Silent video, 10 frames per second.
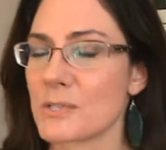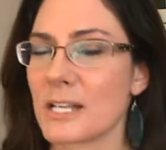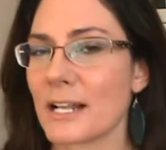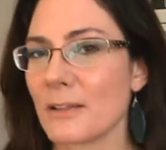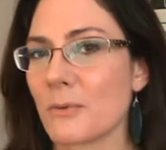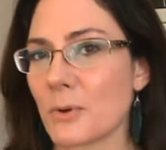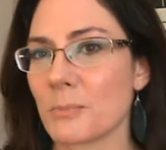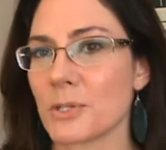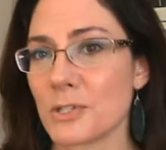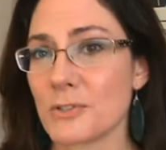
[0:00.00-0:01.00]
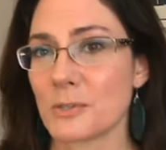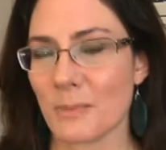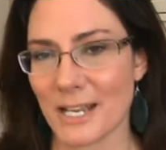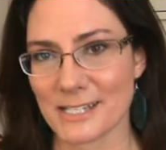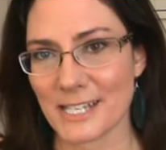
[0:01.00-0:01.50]
most likely were
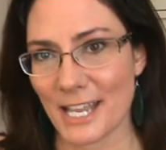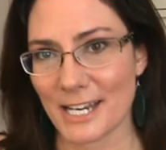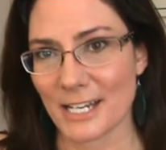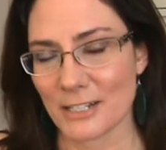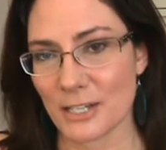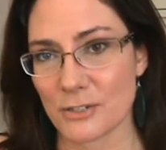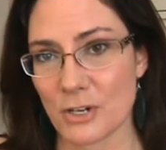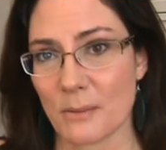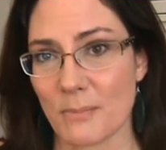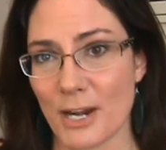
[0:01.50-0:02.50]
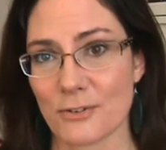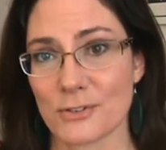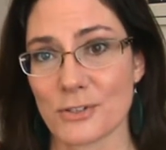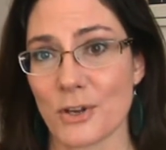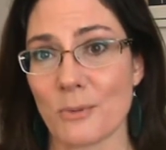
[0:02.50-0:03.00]
produced by a scanning electron
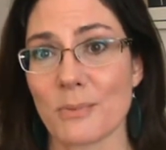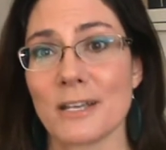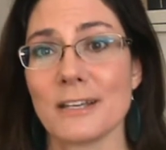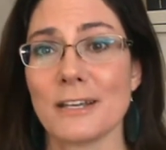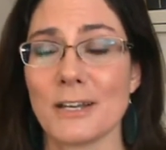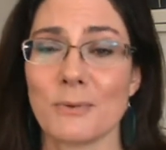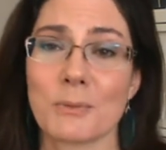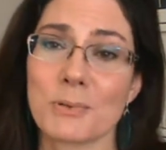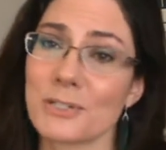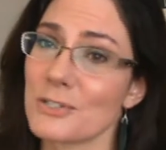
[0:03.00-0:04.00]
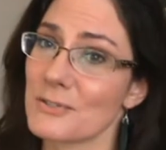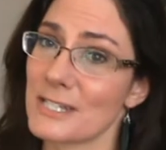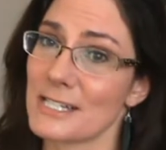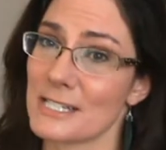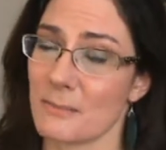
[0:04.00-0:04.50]
microscope. And we
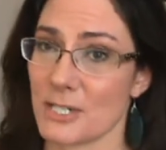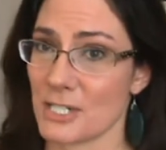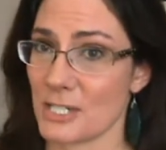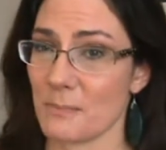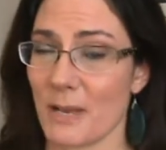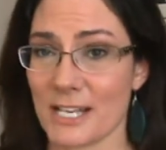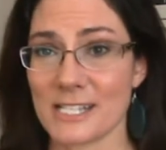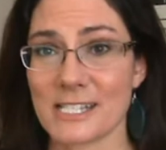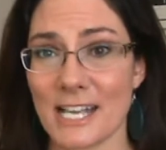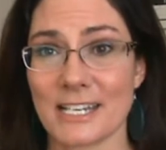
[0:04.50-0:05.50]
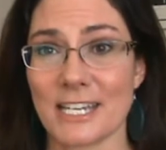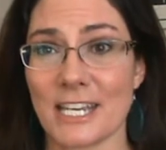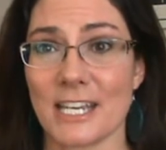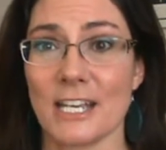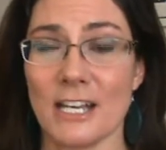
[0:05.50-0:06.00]
produce these images by
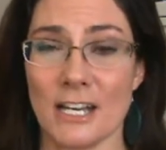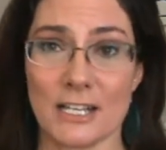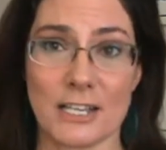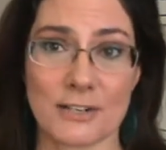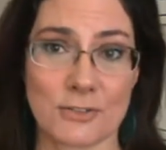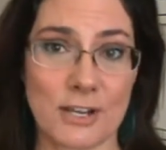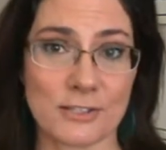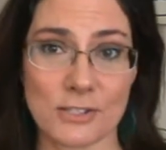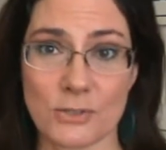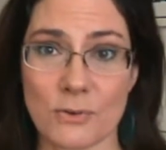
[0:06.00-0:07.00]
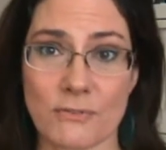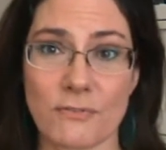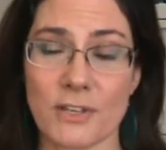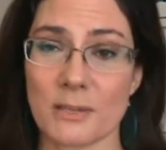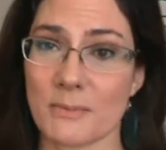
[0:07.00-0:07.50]
sending electrons through a
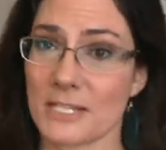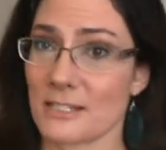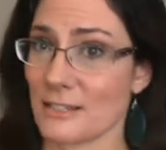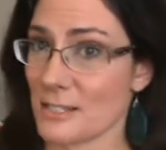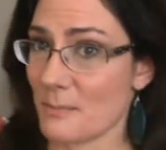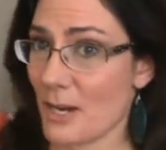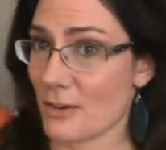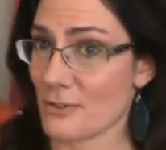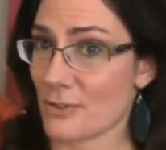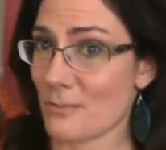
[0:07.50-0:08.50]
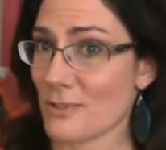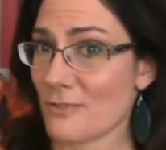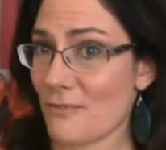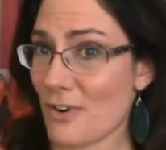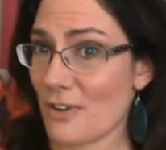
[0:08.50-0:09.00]
filament in this microscope
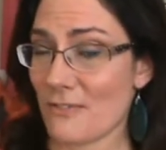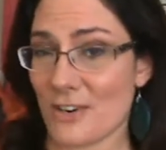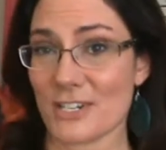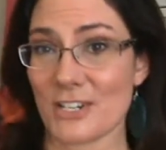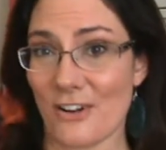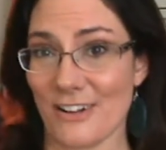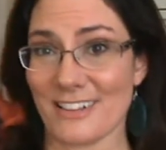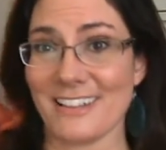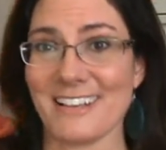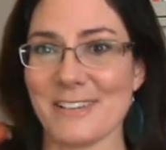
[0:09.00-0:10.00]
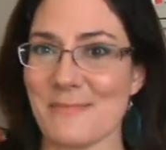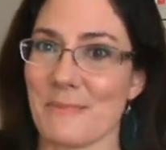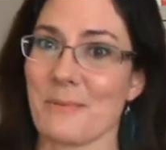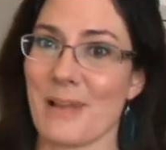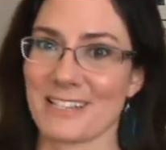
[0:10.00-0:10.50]
that's very, very tall,
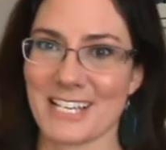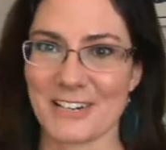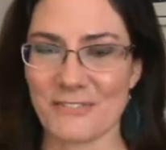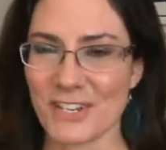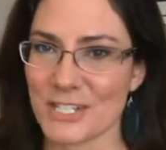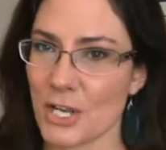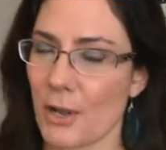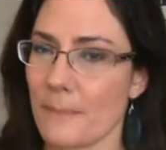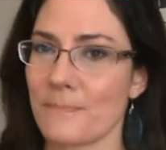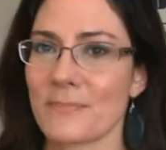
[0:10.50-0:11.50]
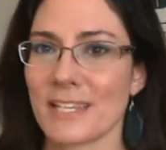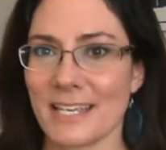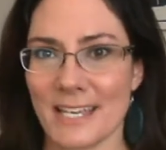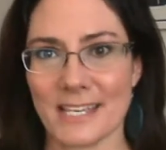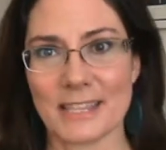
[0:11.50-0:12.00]
maybe about 10 feet tall
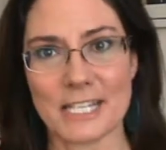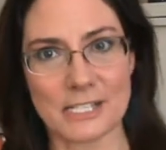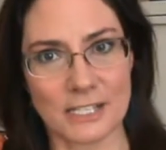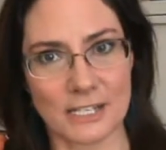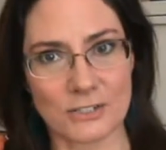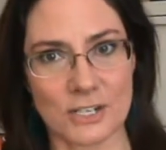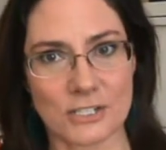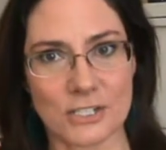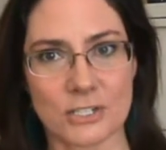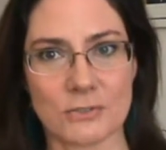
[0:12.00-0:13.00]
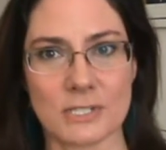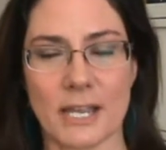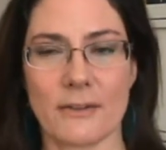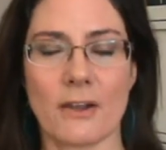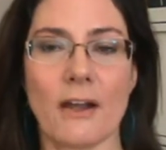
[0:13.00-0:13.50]
and these electrons shoot
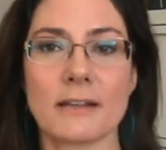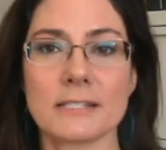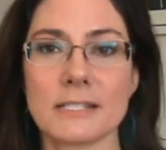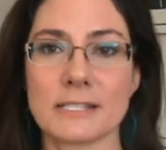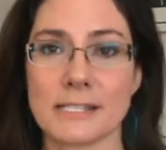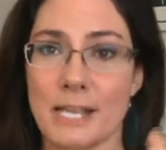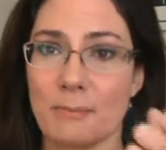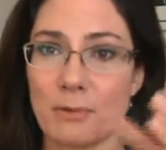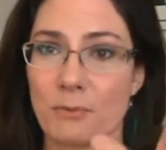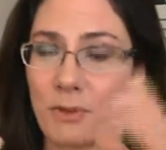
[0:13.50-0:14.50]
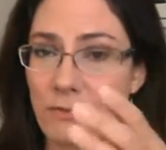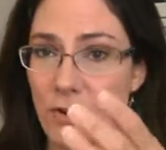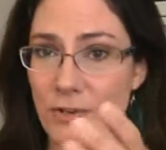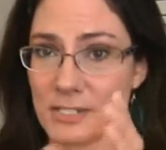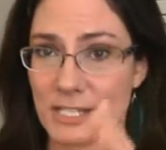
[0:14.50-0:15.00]
down onto the sample. We
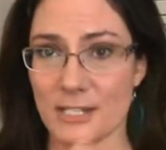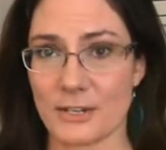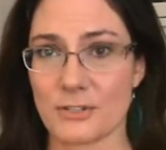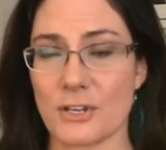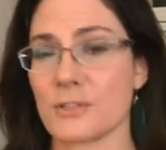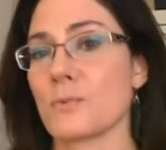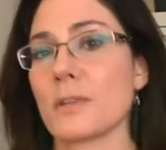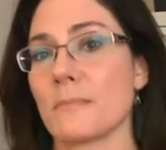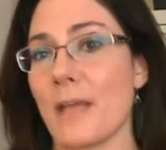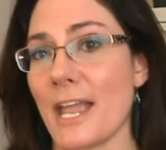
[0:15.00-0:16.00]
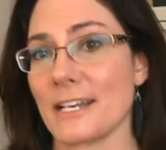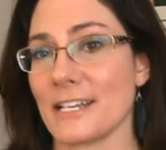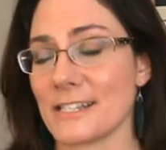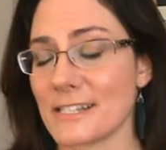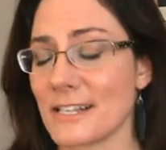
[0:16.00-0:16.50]
focus the electrons with
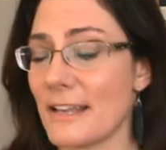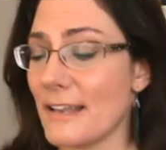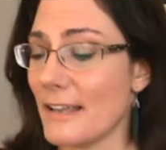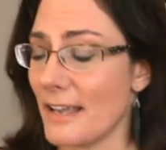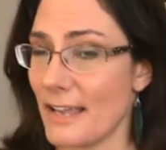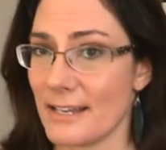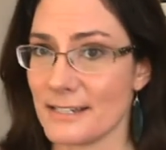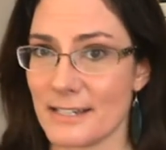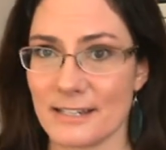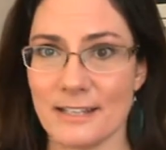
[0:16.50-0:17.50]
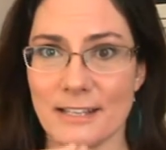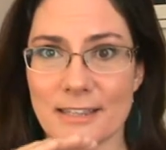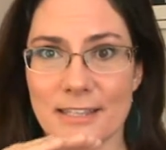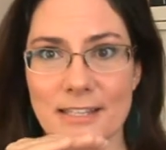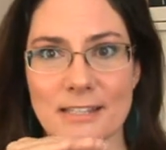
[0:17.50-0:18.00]
magnets, and uh,
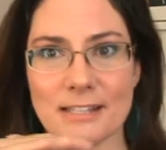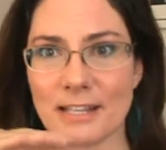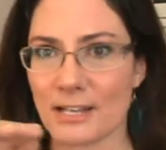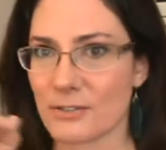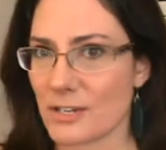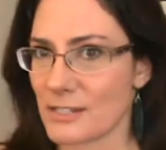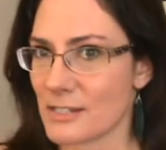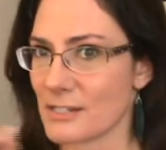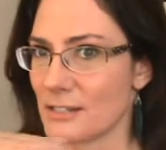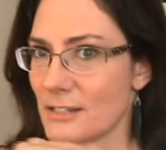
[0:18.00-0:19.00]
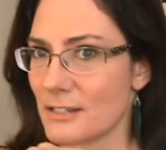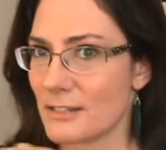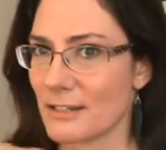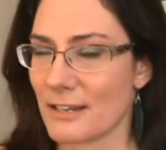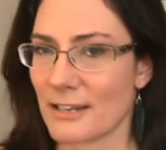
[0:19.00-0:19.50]
the electrons
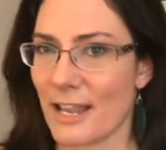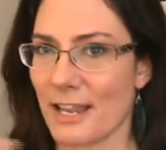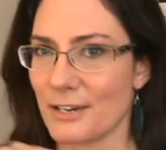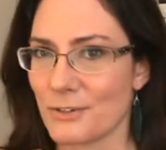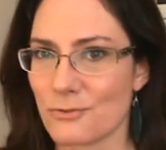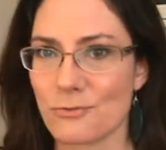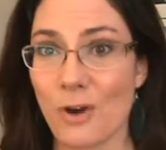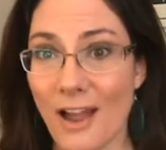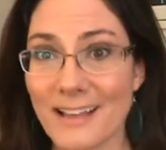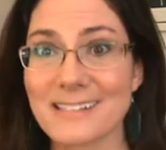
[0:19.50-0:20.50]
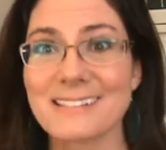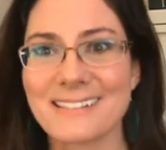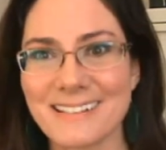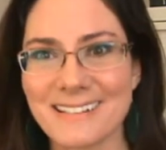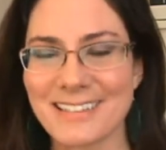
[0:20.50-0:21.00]
scan
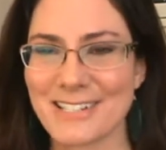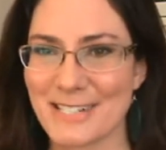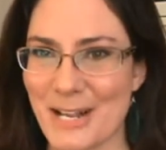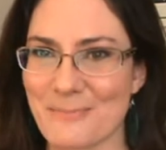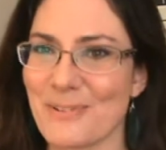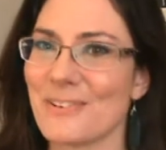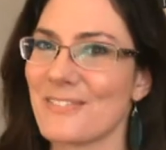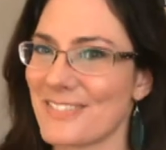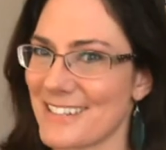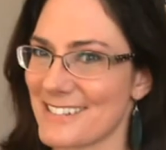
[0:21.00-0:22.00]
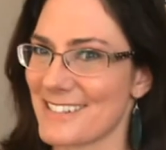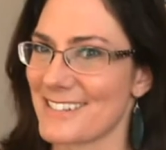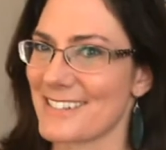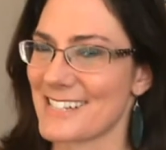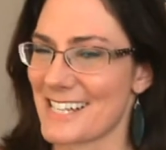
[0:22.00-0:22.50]
across the sample, here's
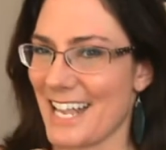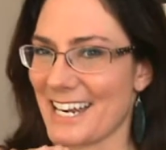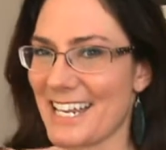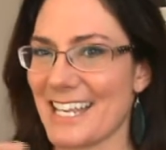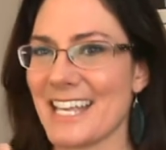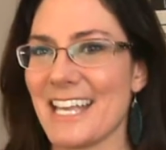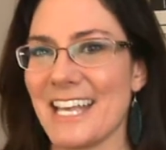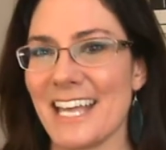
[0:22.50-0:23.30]
the scanning,